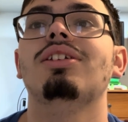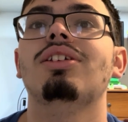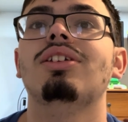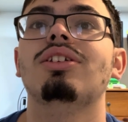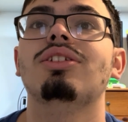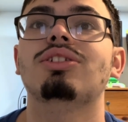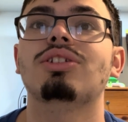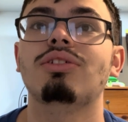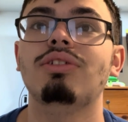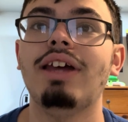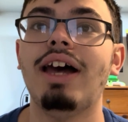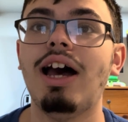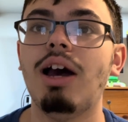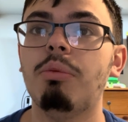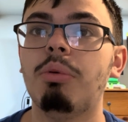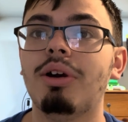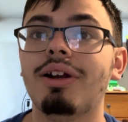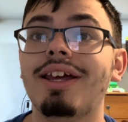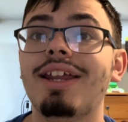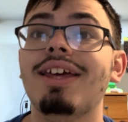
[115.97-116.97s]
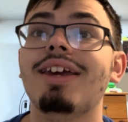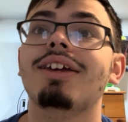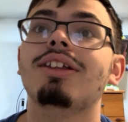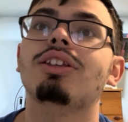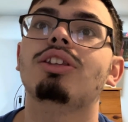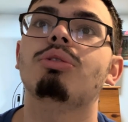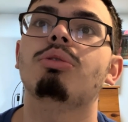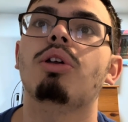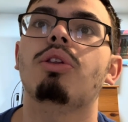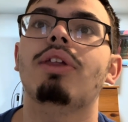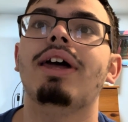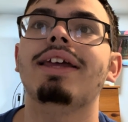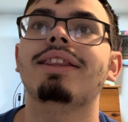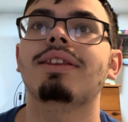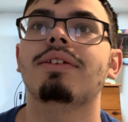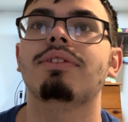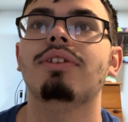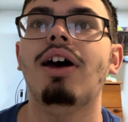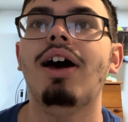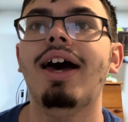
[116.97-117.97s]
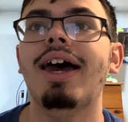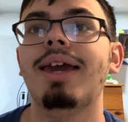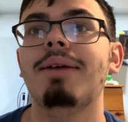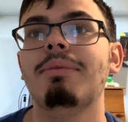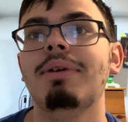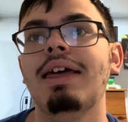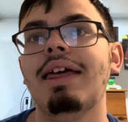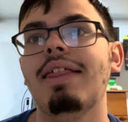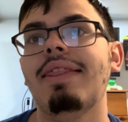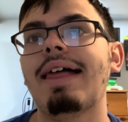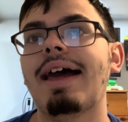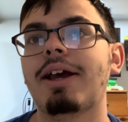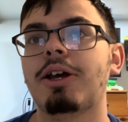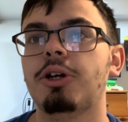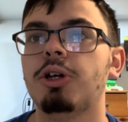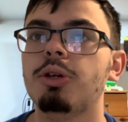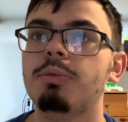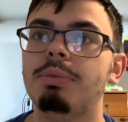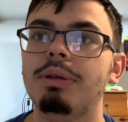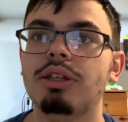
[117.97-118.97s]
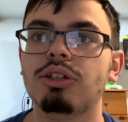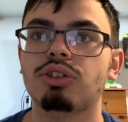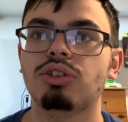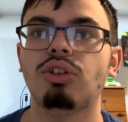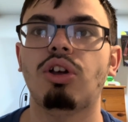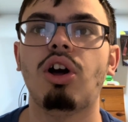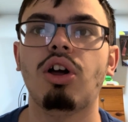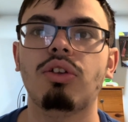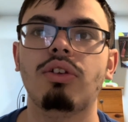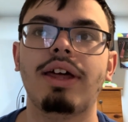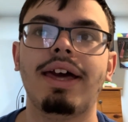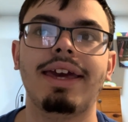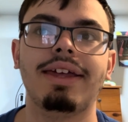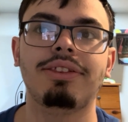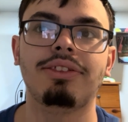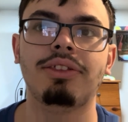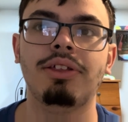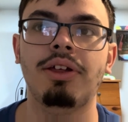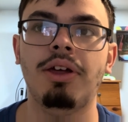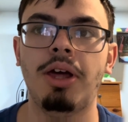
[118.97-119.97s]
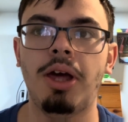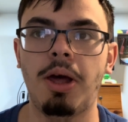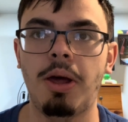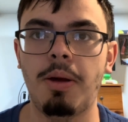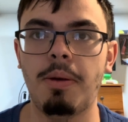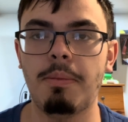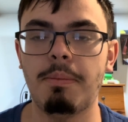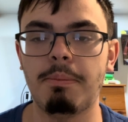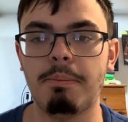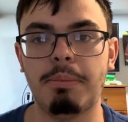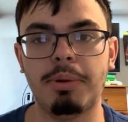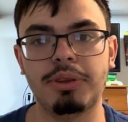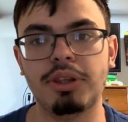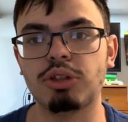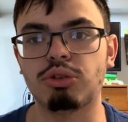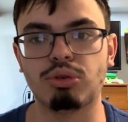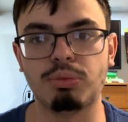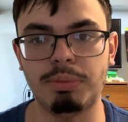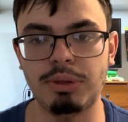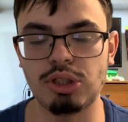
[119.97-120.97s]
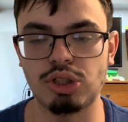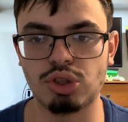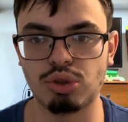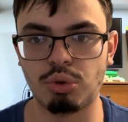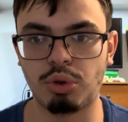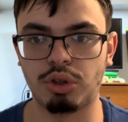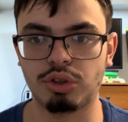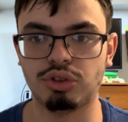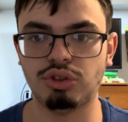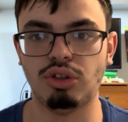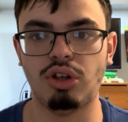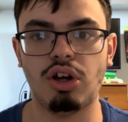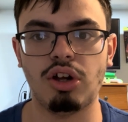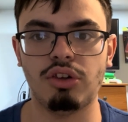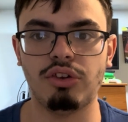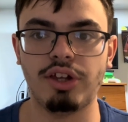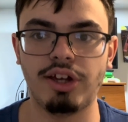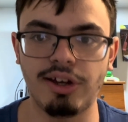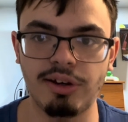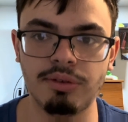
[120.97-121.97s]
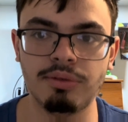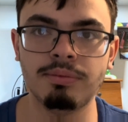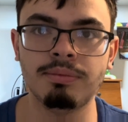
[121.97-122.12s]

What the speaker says: So now we're getting into a length of time that could be a song length, but this would be a short song though.